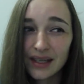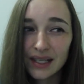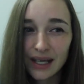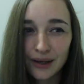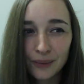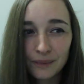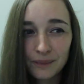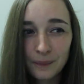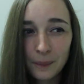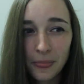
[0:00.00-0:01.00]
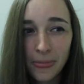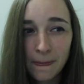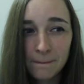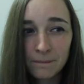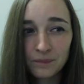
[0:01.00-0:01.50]
Now,
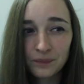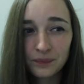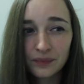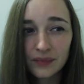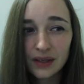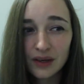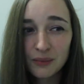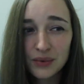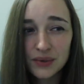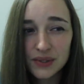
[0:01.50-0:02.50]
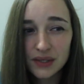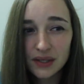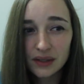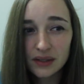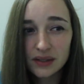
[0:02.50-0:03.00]
number
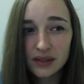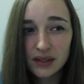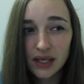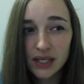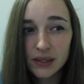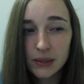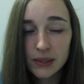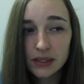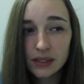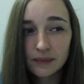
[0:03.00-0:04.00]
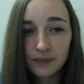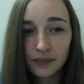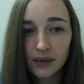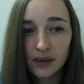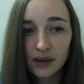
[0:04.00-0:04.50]
six is,
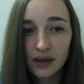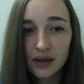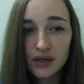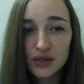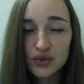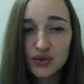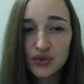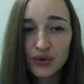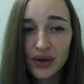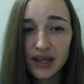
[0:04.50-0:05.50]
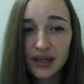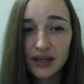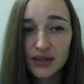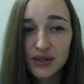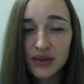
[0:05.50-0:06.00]

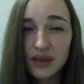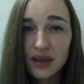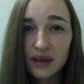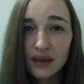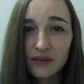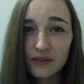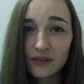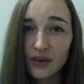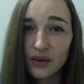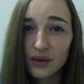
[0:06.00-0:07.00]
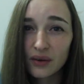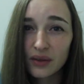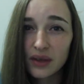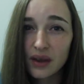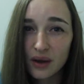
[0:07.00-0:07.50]
try to think of
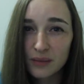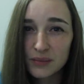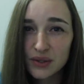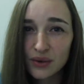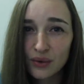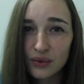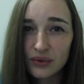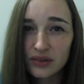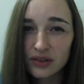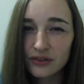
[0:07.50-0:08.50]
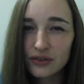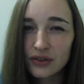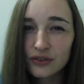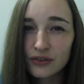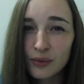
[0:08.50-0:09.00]
all the obstacles and
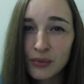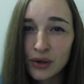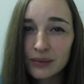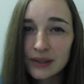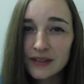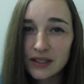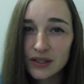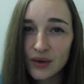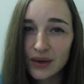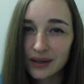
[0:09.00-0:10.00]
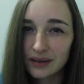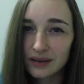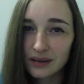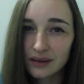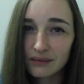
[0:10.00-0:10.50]
stressful moments that you
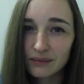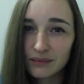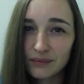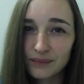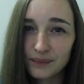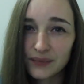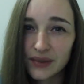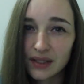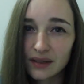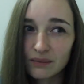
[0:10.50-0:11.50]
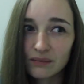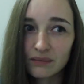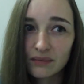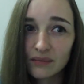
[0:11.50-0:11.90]
had in